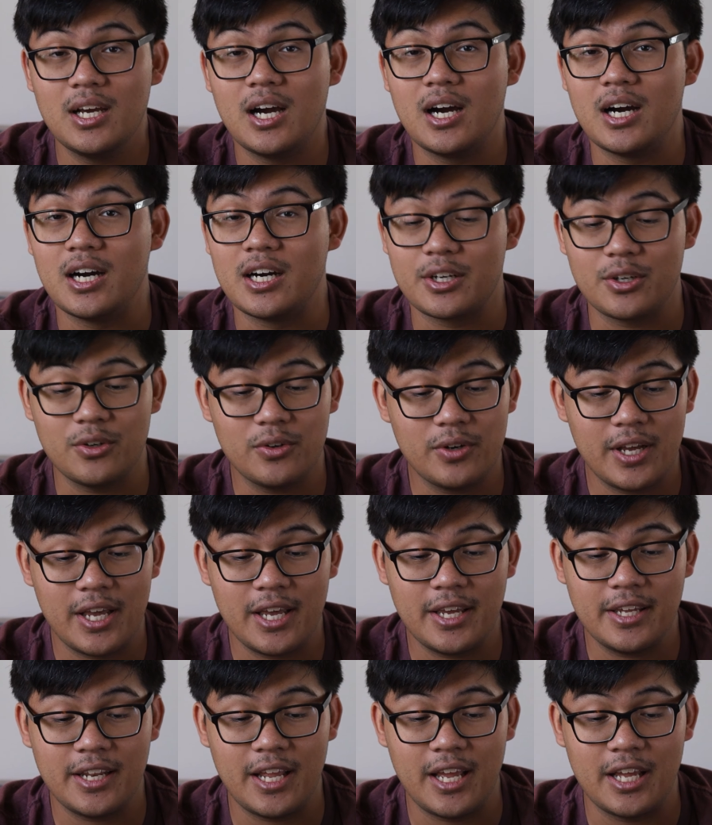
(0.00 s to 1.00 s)
go
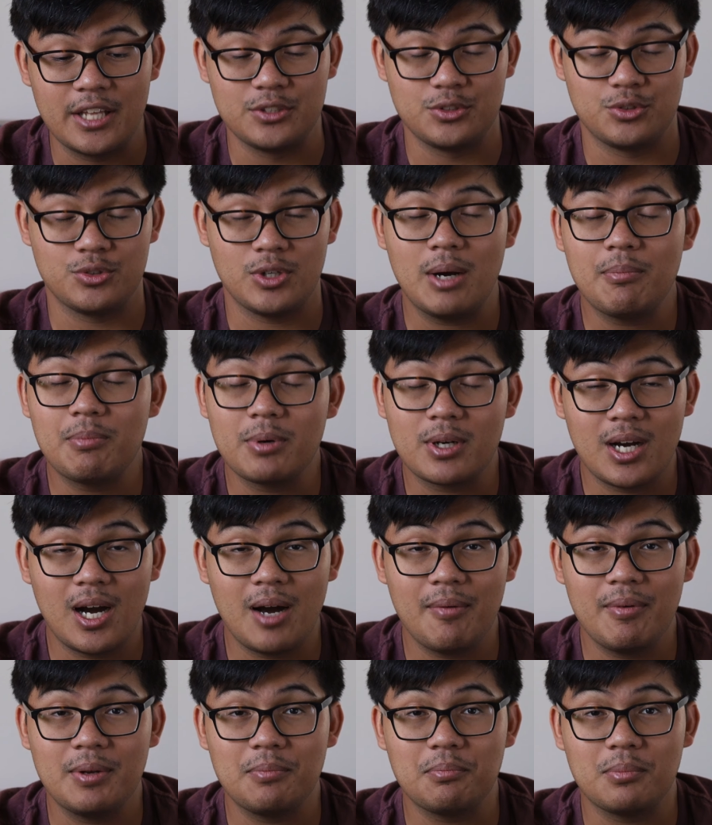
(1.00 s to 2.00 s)
ahead and drop a
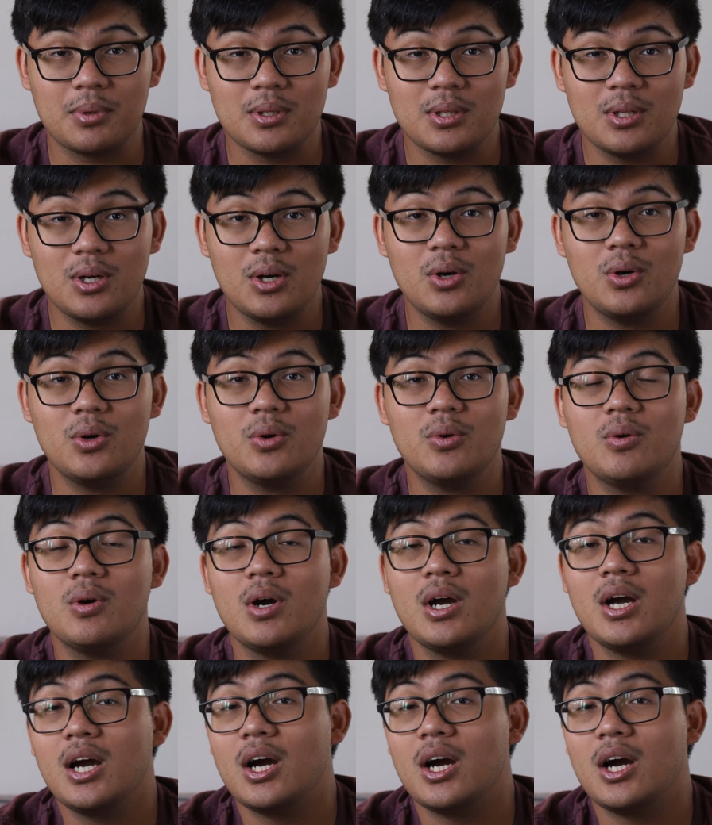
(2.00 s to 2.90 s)
comment below.